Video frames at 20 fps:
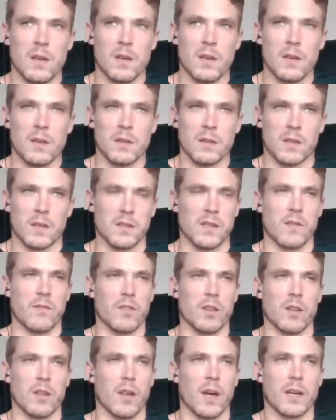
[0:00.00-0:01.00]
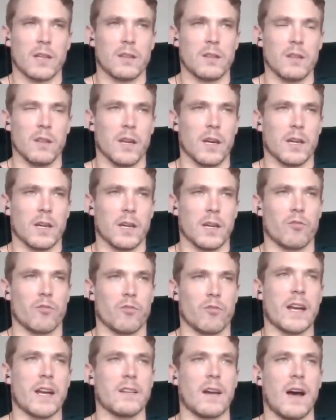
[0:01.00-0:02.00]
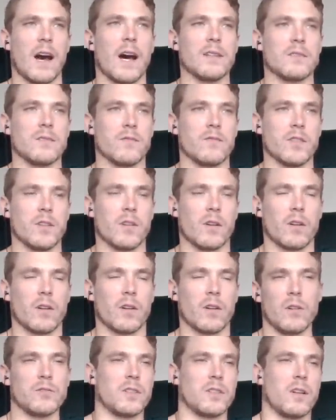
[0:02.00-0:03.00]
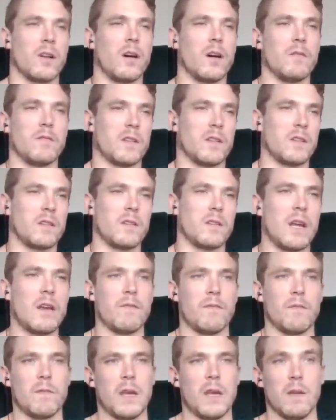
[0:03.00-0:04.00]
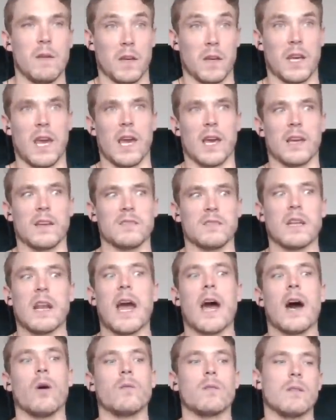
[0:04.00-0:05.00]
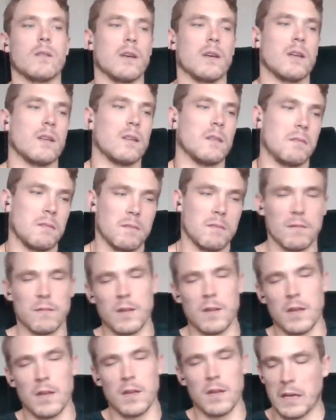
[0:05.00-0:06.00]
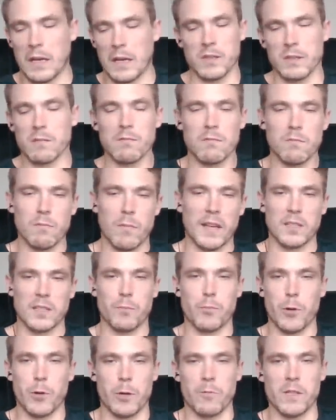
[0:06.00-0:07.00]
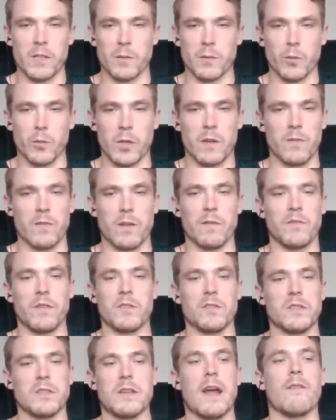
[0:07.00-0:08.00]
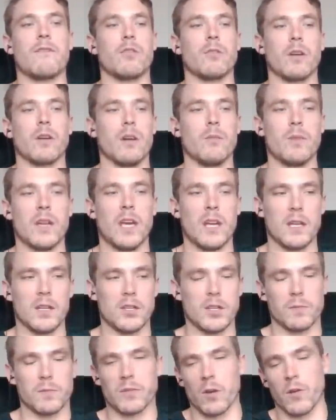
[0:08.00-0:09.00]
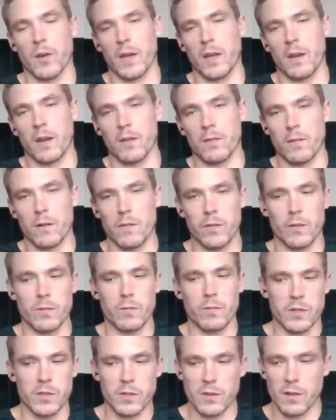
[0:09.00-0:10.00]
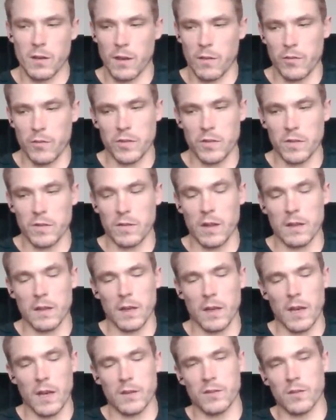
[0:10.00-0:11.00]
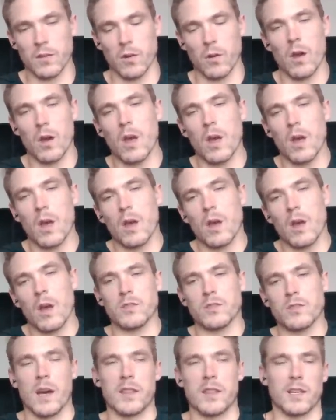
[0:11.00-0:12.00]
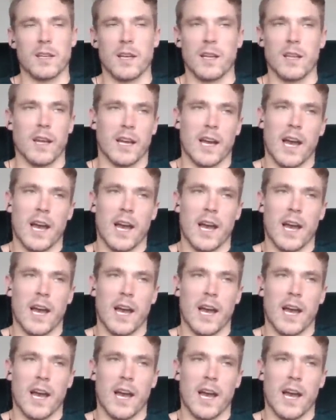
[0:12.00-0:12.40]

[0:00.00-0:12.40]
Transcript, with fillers: Because even the like the like direct odds of it are close enough, and if if a king isn't out, then it makes it makes it pretty reasonable, even if there's never going to be any chips going in on the river, which obviously is not the case. So, so I think that like I